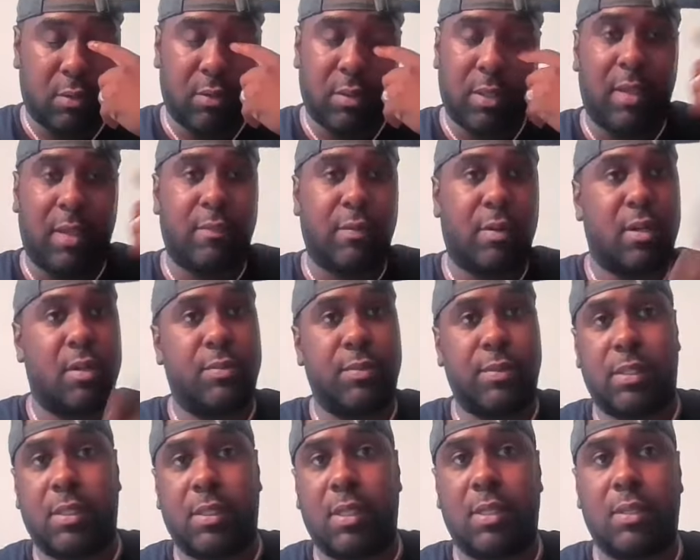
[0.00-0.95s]
You only have a
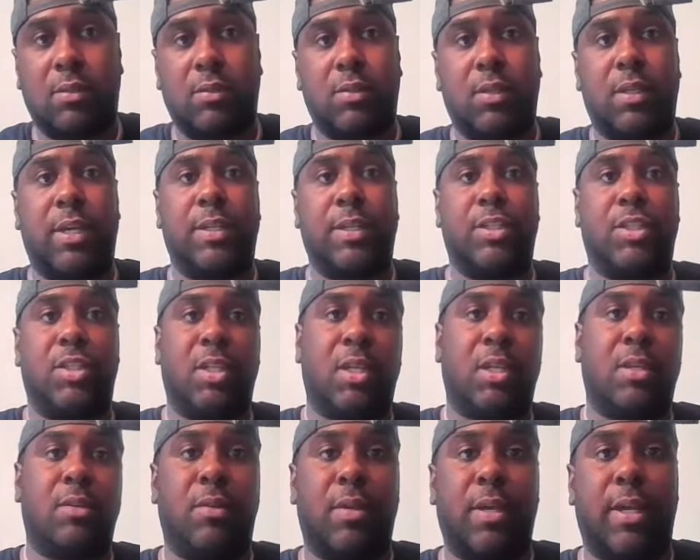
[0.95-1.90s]
couple seniors. You got
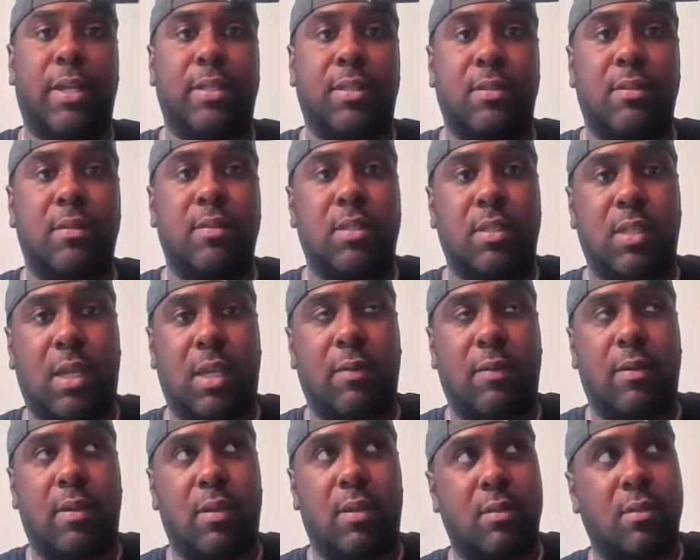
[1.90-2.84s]
G, you got
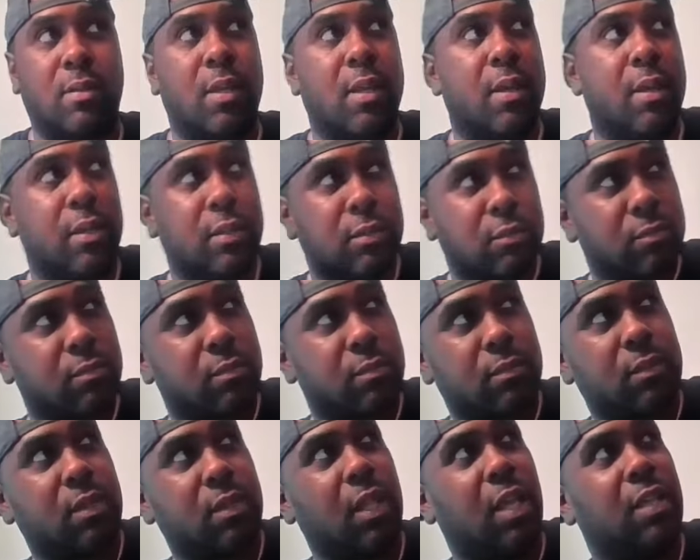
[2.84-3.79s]
Darian,
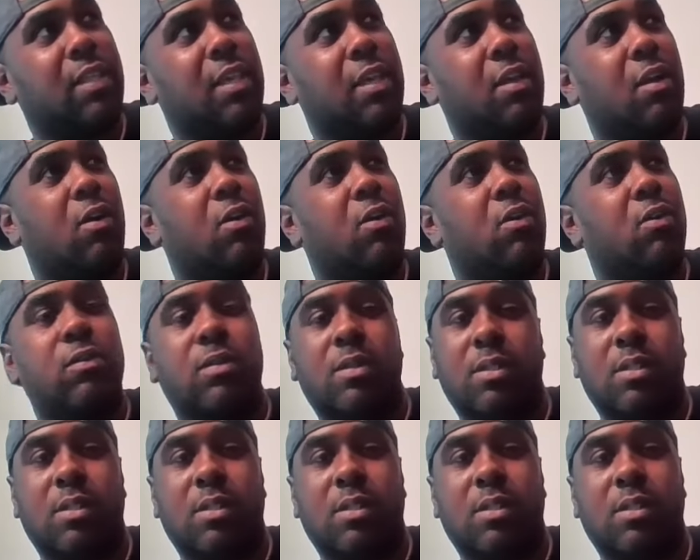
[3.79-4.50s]
I think O and